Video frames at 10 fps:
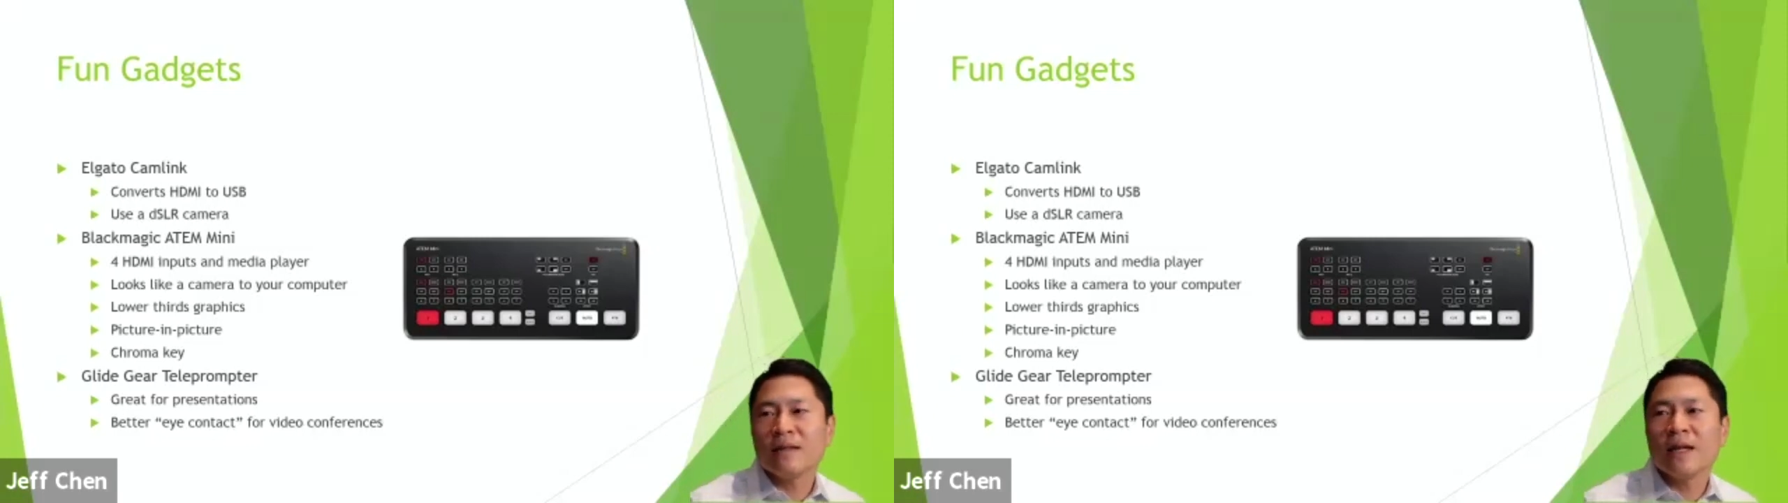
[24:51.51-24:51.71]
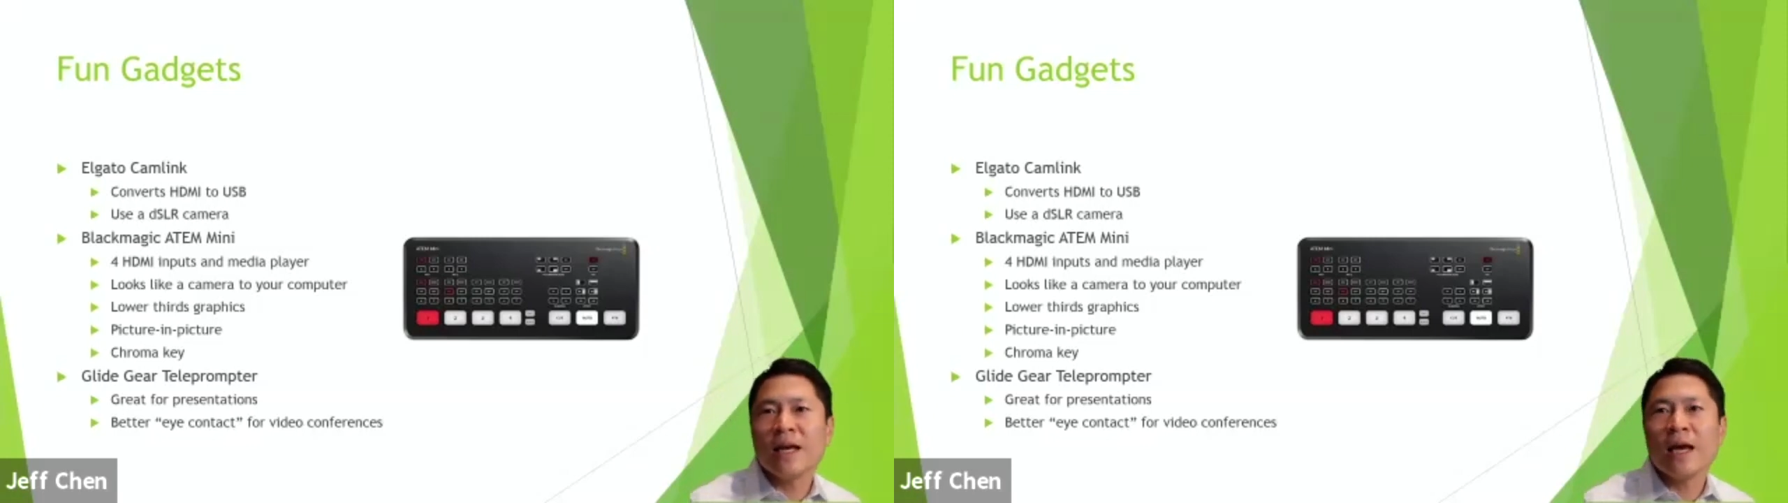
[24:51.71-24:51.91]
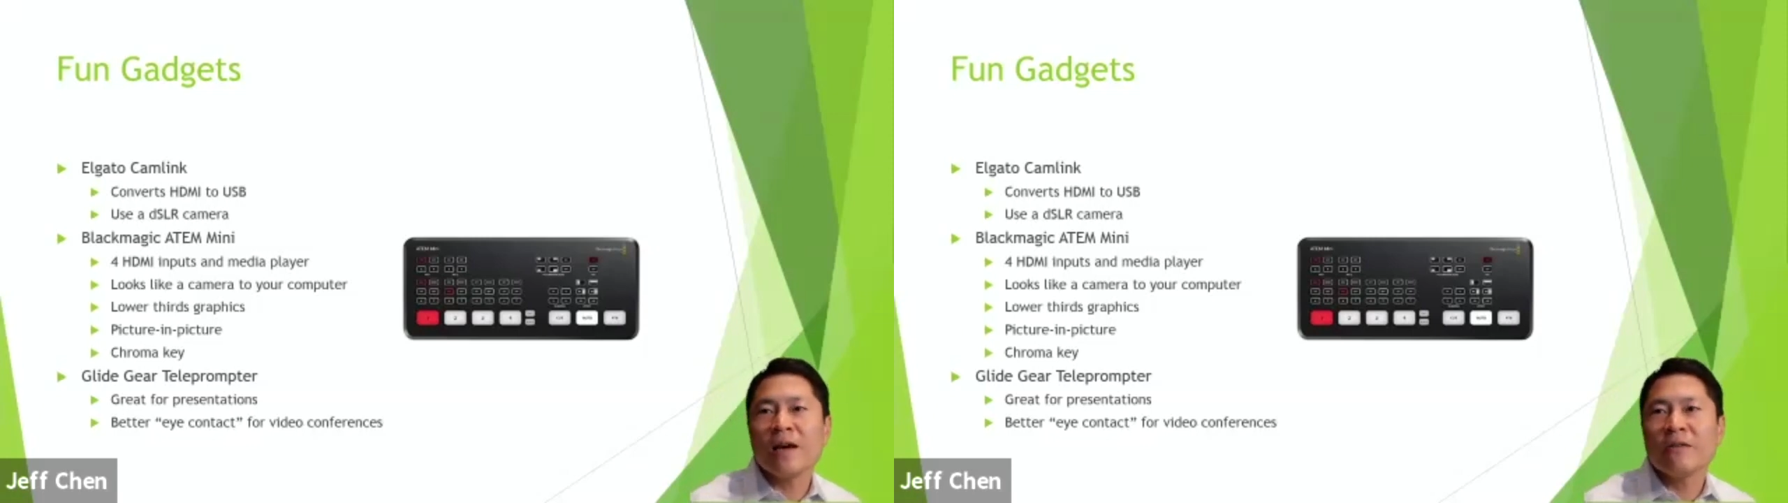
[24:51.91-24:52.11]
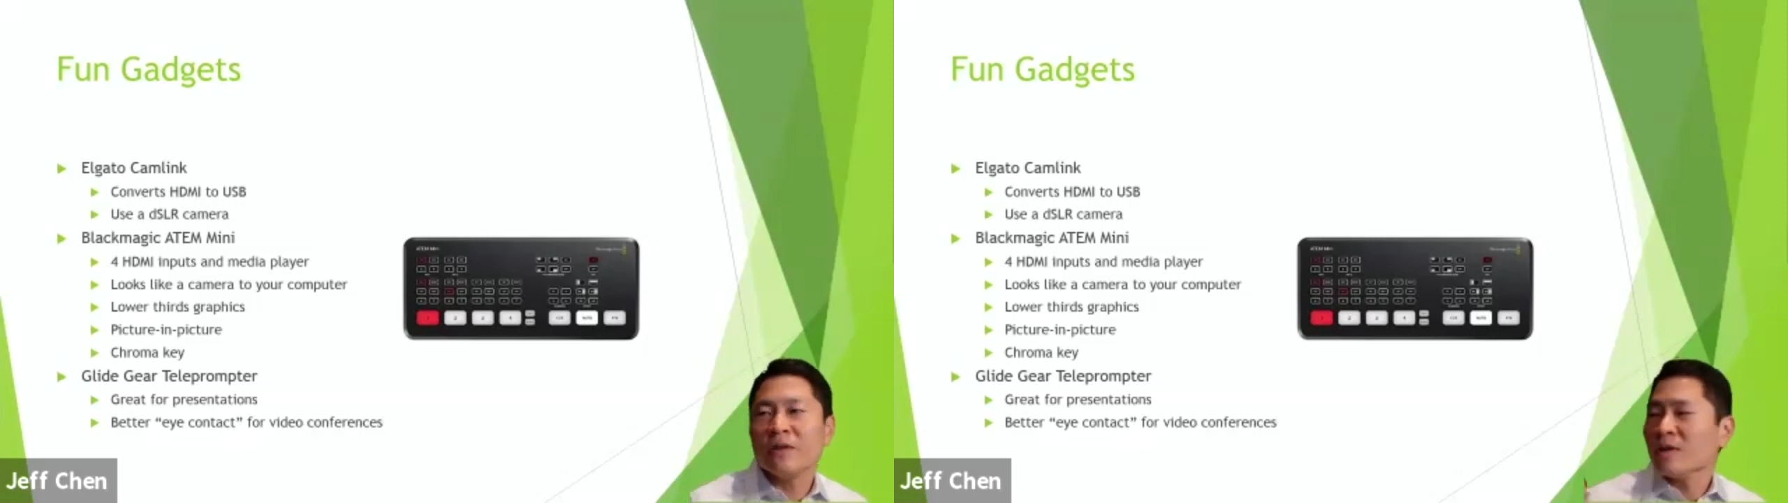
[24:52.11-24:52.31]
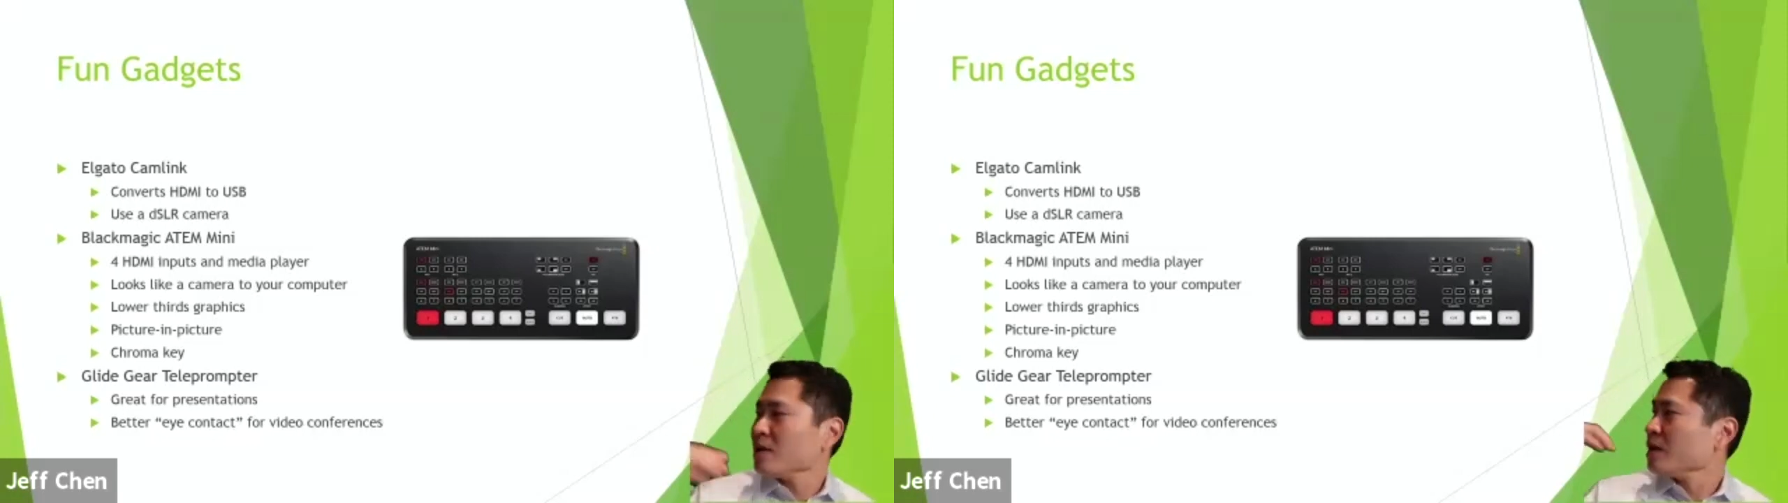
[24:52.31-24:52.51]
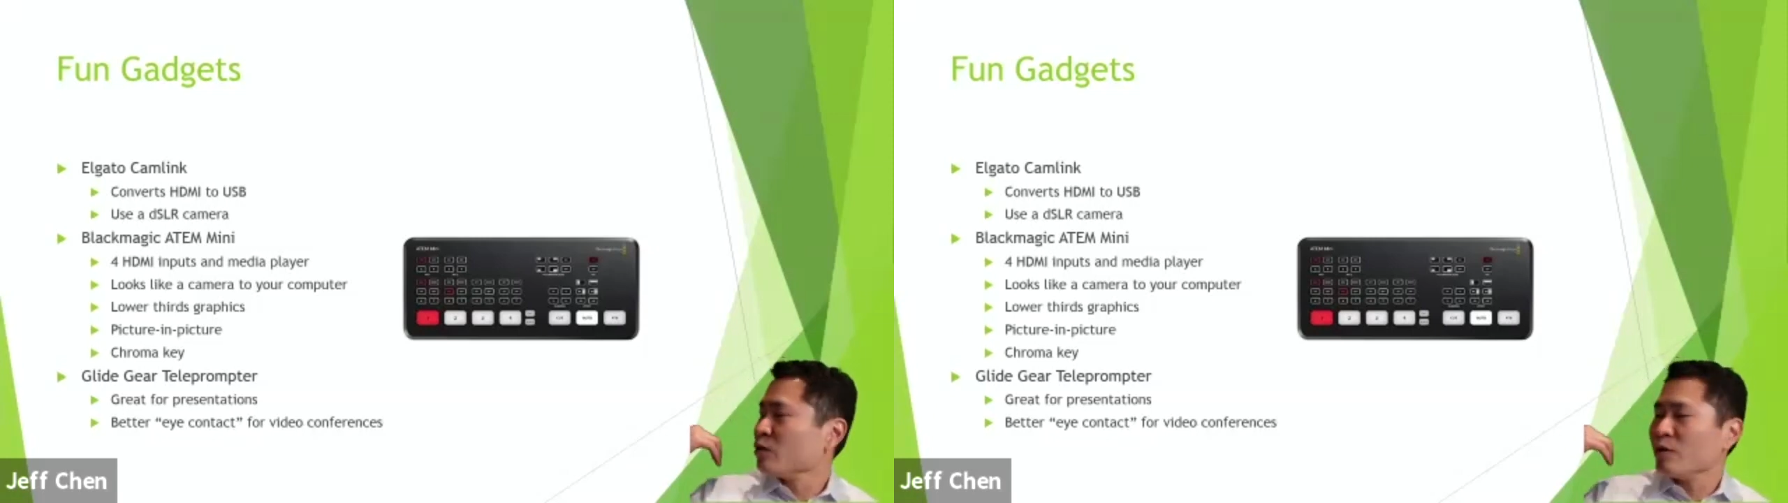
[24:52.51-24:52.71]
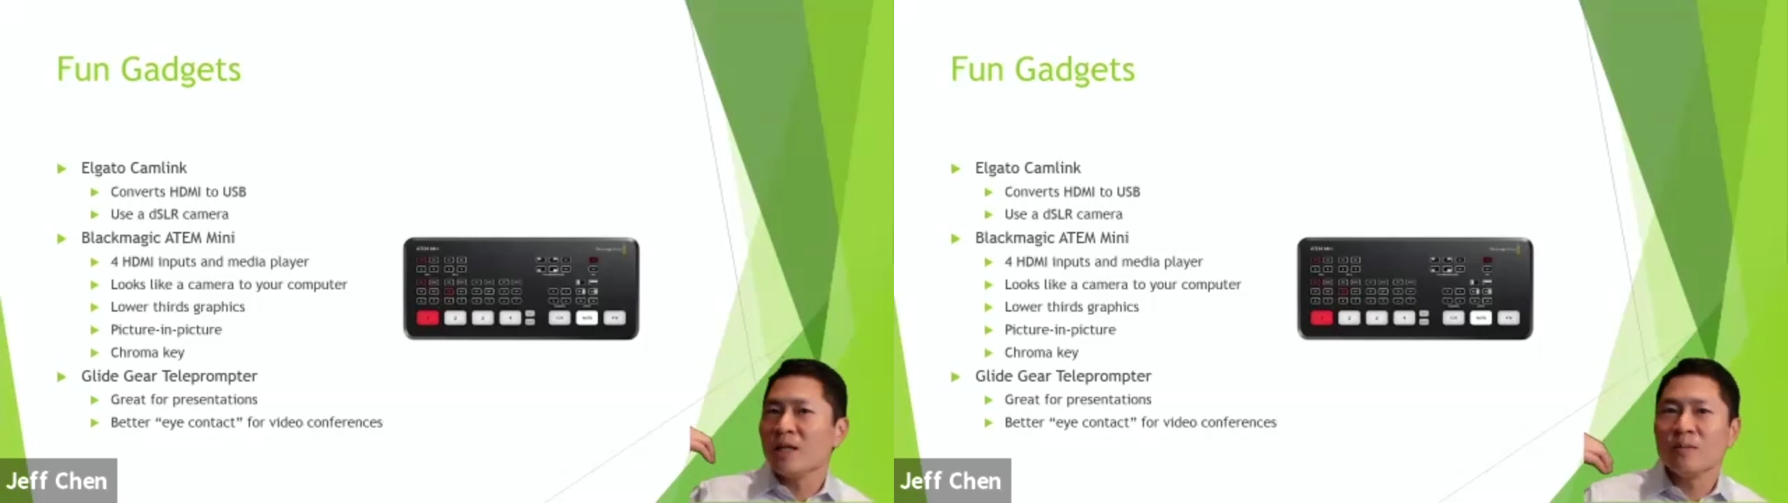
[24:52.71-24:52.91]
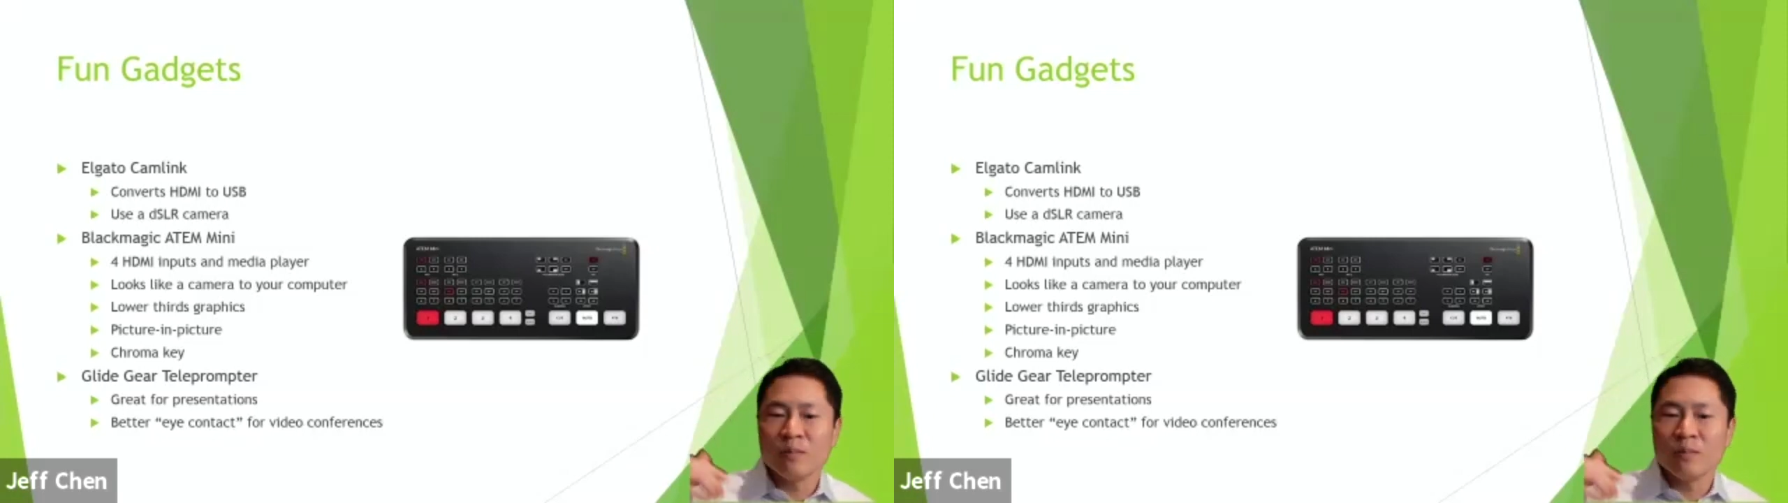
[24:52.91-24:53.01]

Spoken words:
I have a green